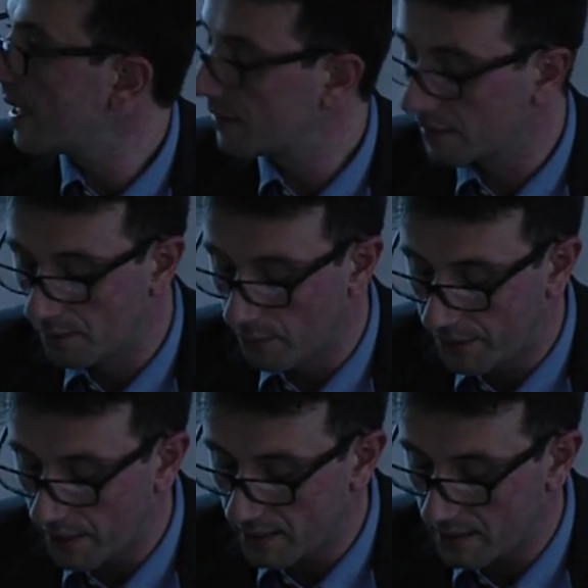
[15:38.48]
dated to
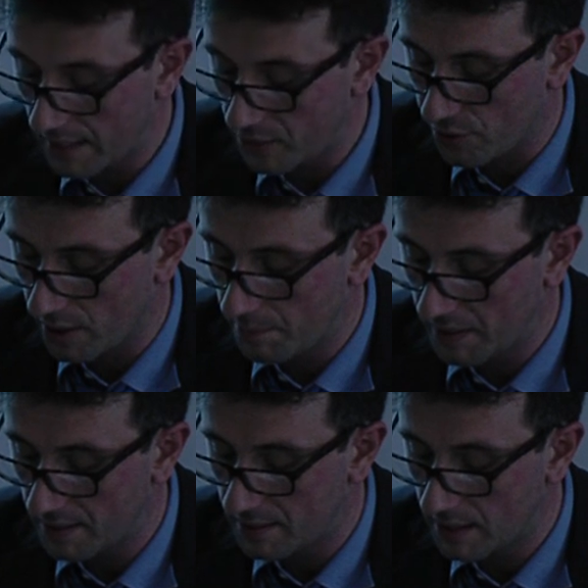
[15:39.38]
3rd century
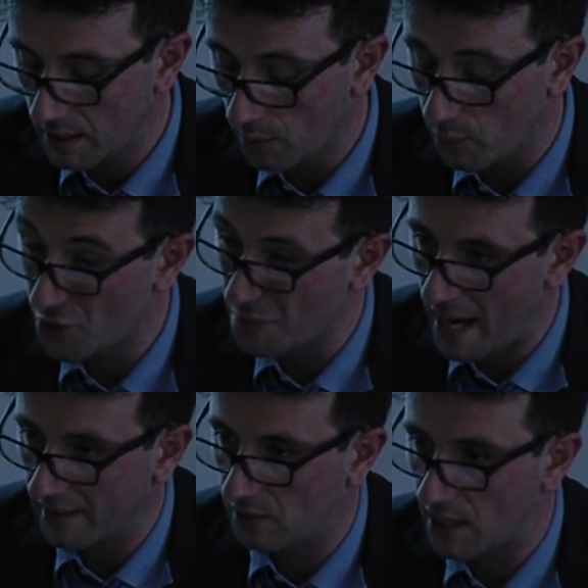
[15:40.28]
BC, which
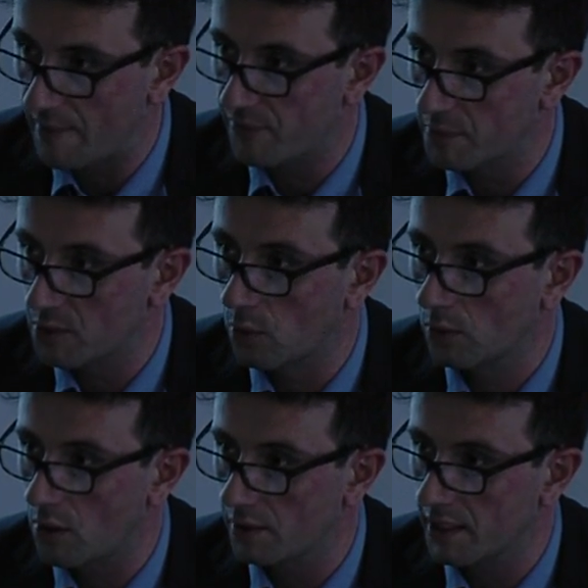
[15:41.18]
might come from school
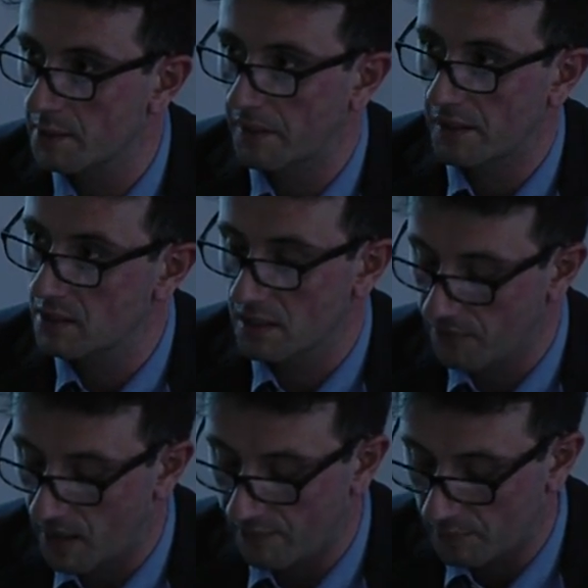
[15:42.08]
context, but this is
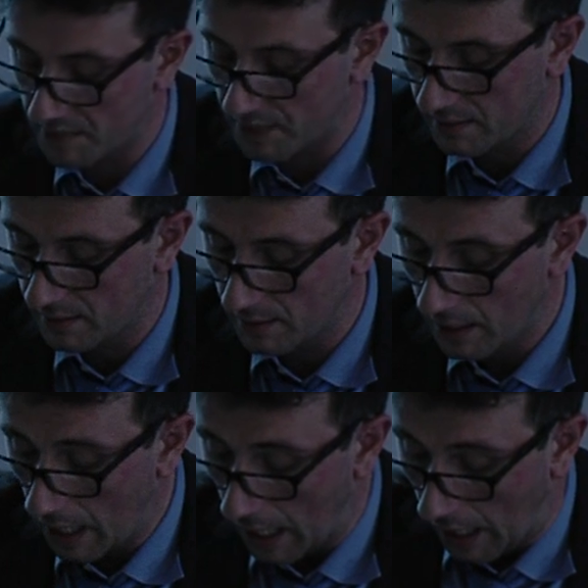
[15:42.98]
far from certain.
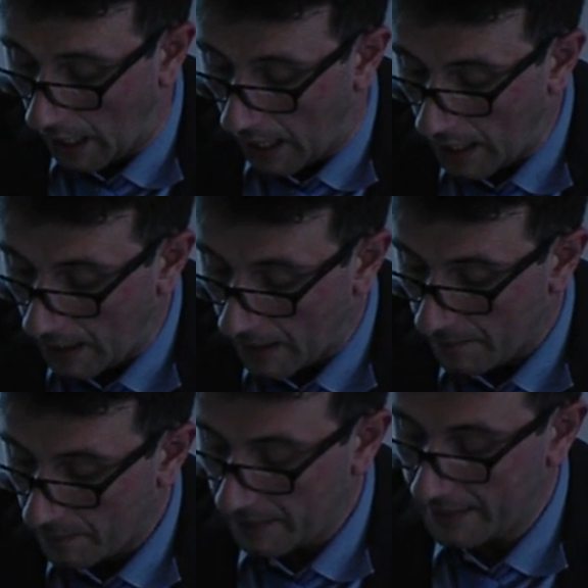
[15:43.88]

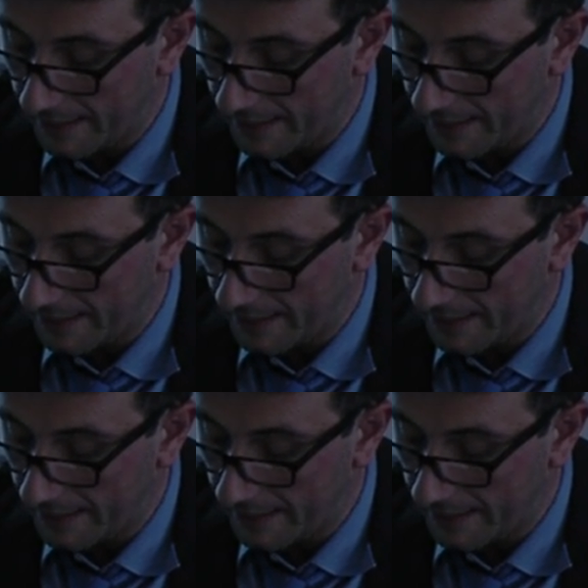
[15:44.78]
In